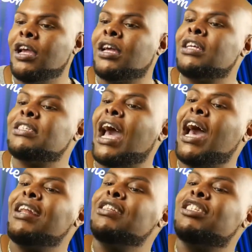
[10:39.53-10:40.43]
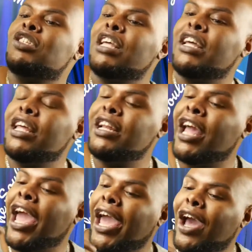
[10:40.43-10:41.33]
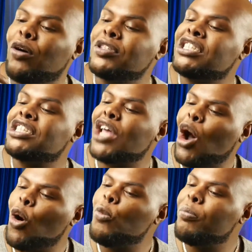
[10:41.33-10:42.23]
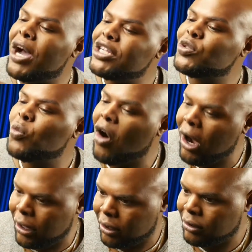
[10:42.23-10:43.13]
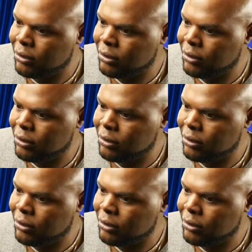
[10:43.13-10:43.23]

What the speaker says: Because I inhaled so much water.